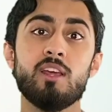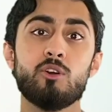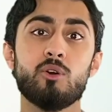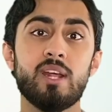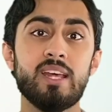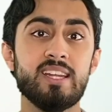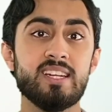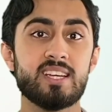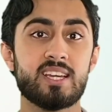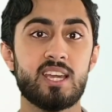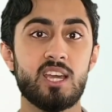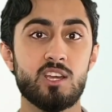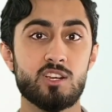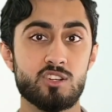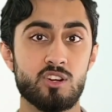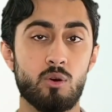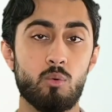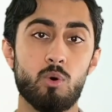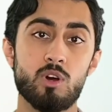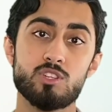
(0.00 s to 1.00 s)
good indication
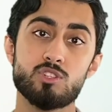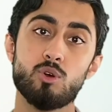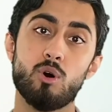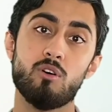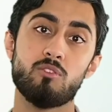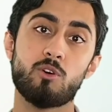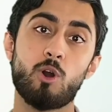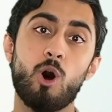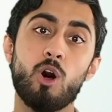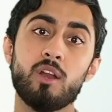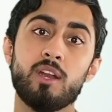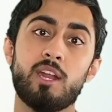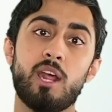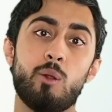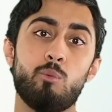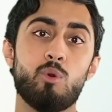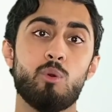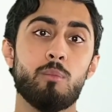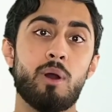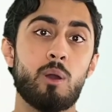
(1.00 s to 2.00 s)
of what sort of
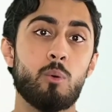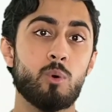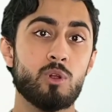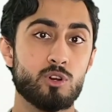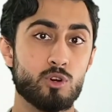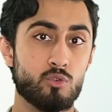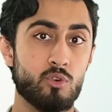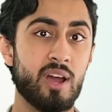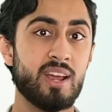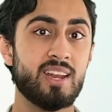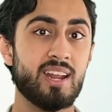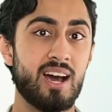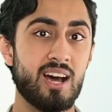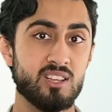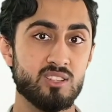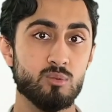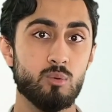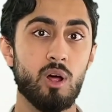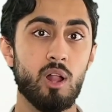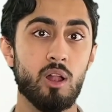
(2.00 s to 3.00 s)
content we might want to write
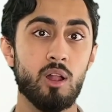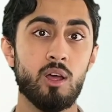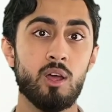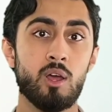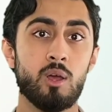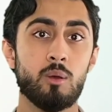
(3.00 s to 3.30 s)
as well,